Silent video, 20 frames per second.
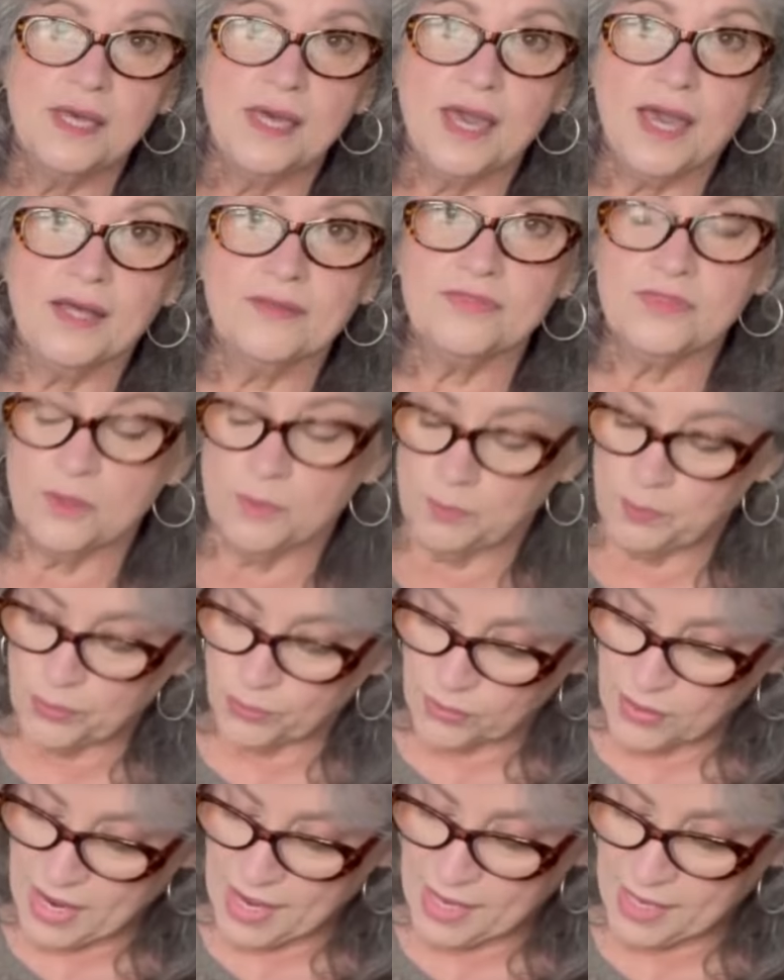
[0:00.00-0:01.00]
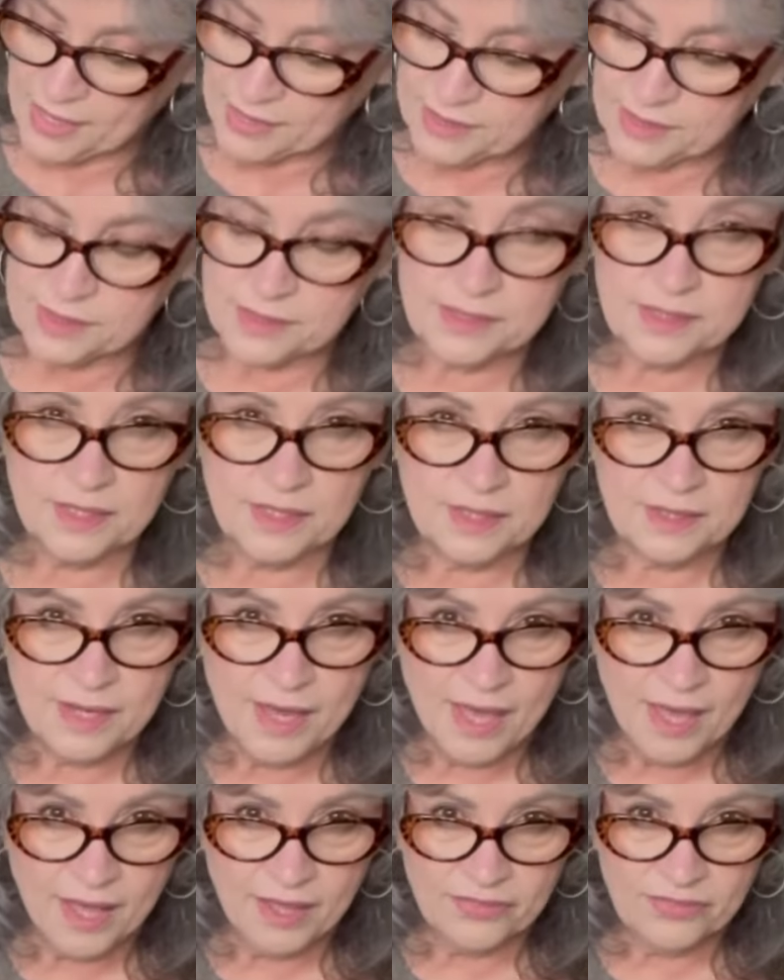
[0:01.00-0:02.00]
at the breast and
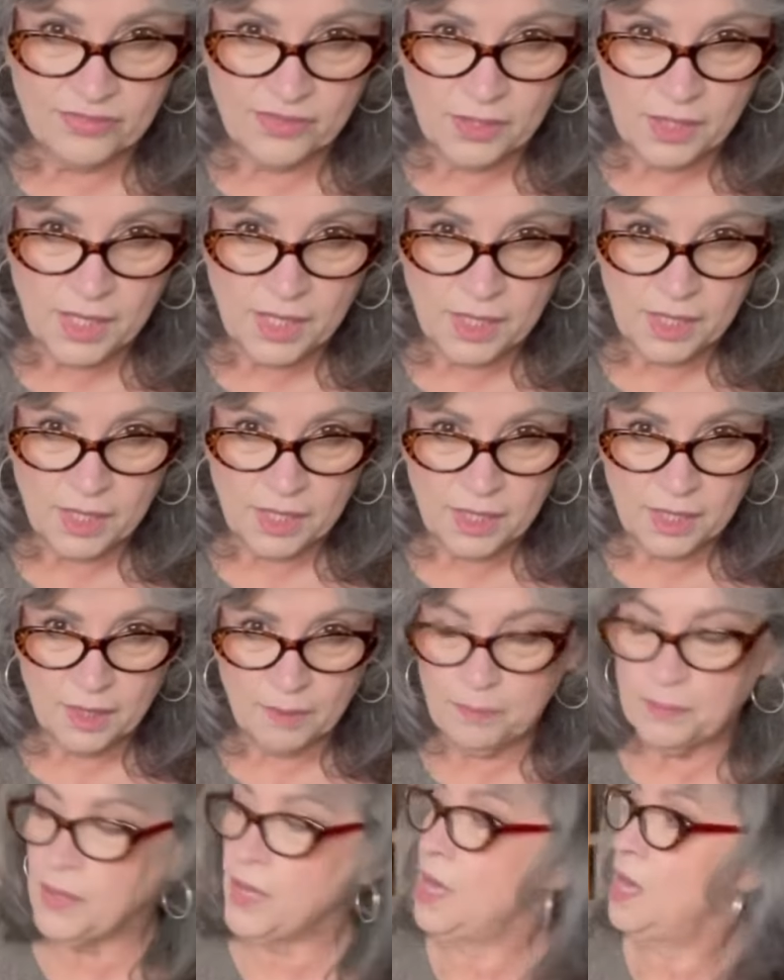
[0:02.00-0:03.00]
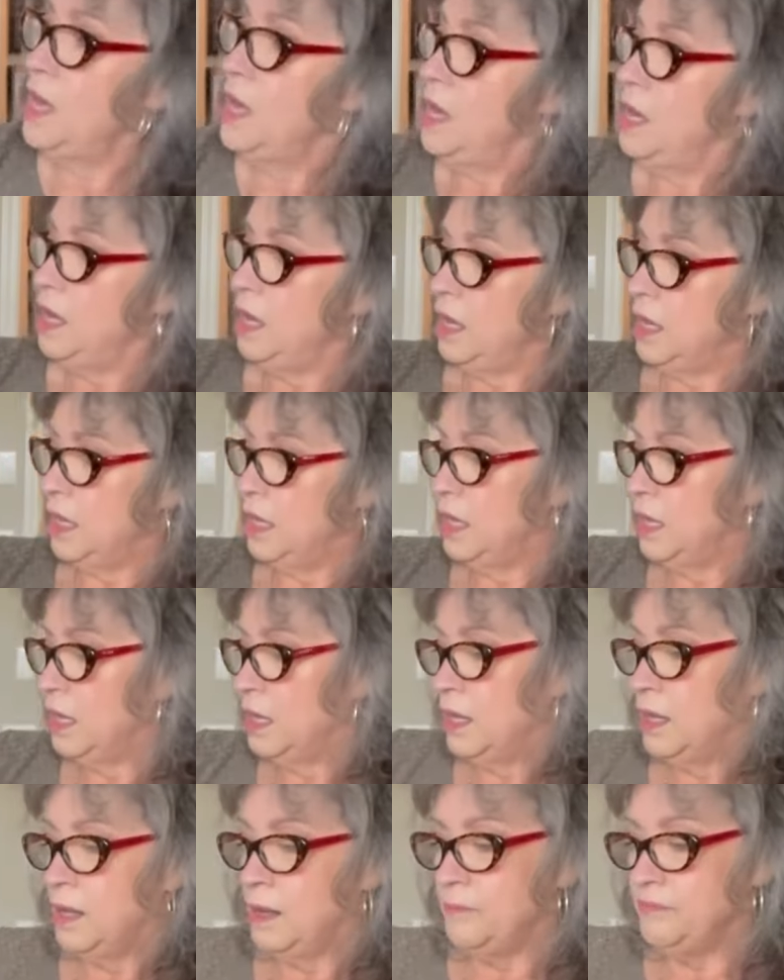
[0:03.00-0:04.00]
at the hip.
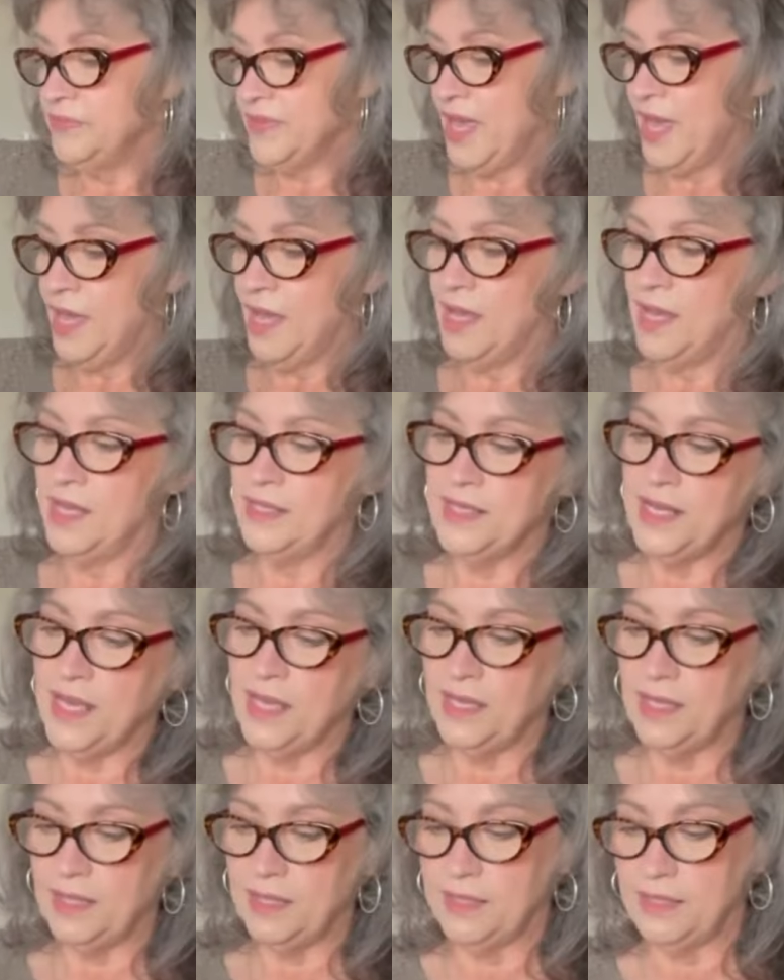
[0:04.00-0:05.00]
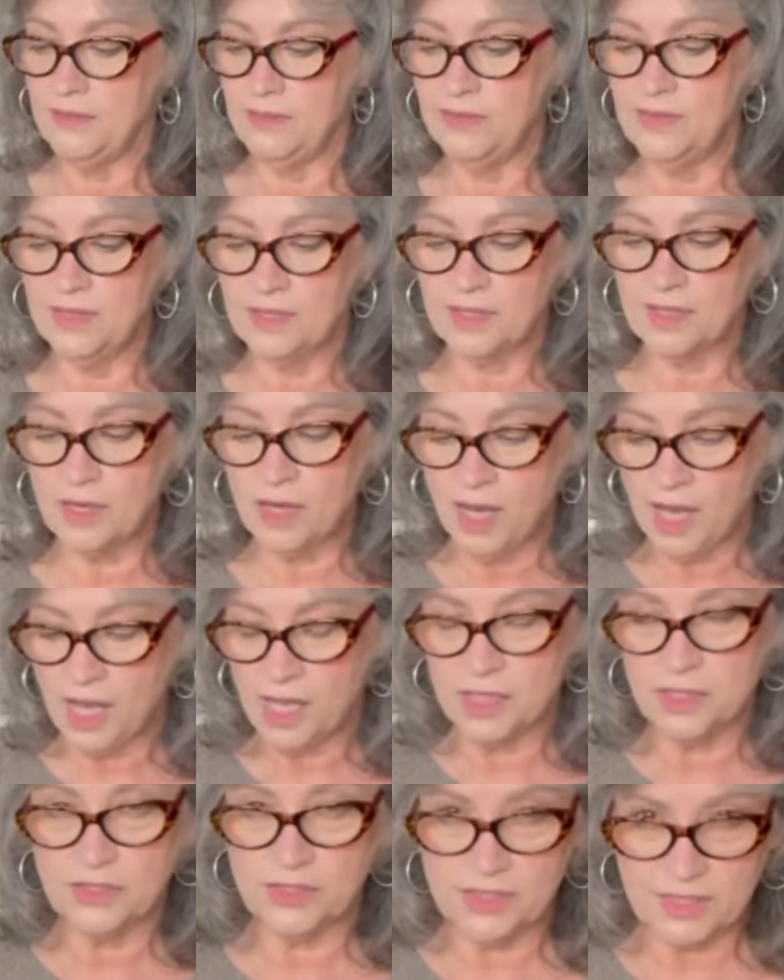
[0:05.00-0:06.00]
Um, and a, the
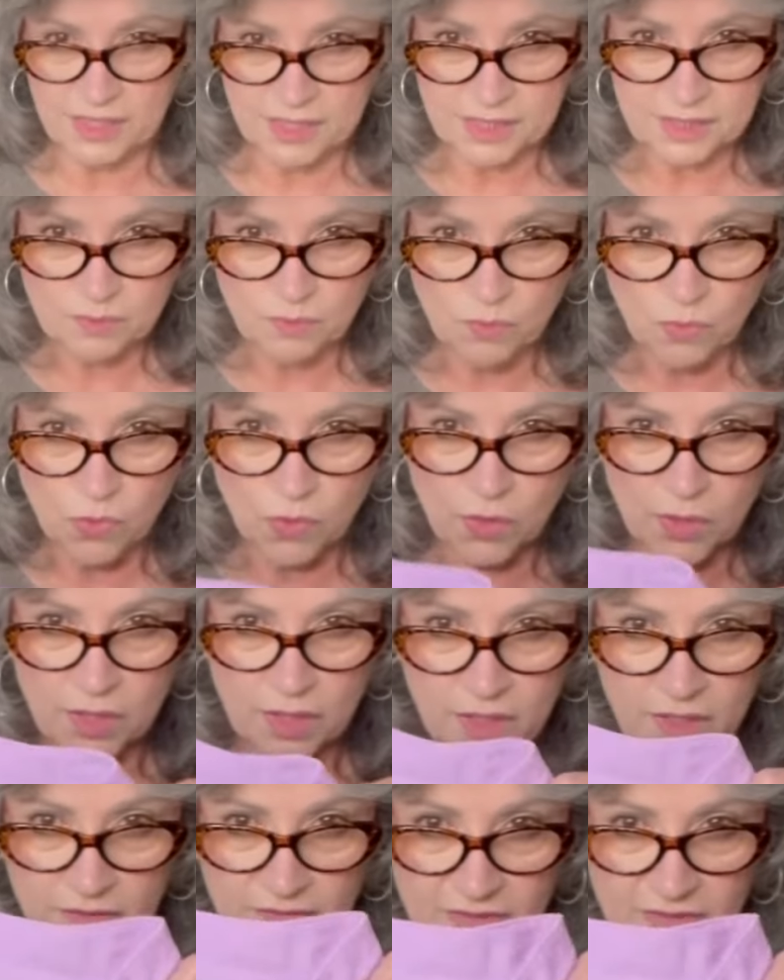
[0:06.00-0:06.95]
collar is more of